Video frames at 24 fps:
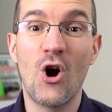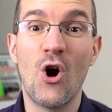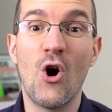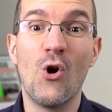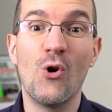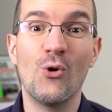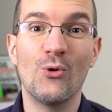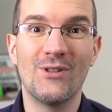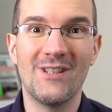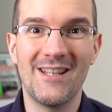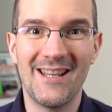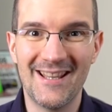
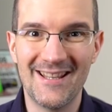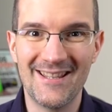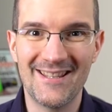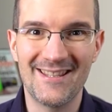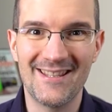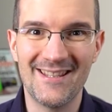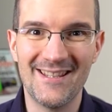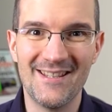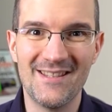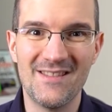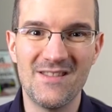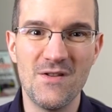
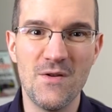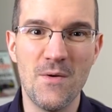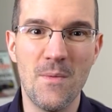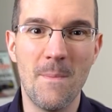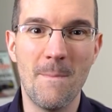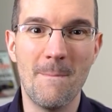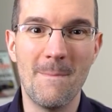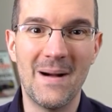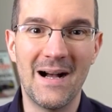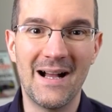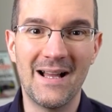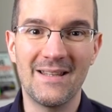audiences you
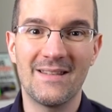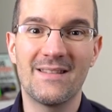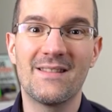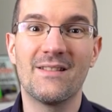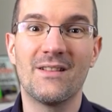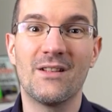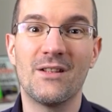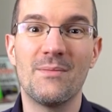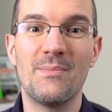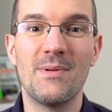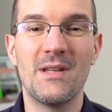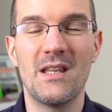might
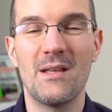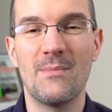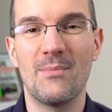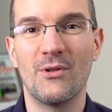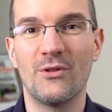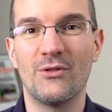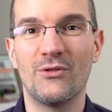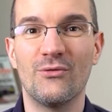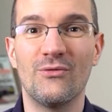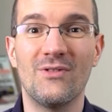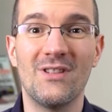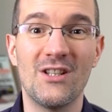not be able
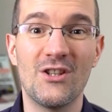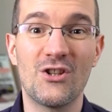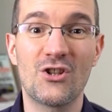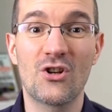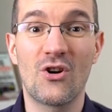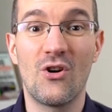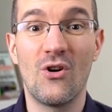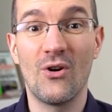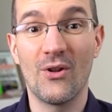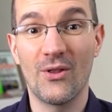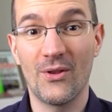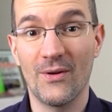to reach
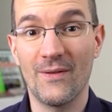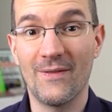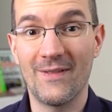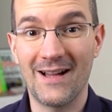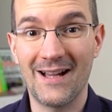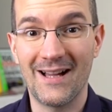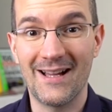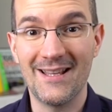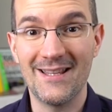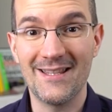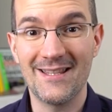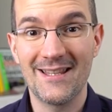
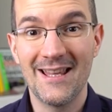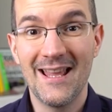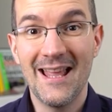otherwise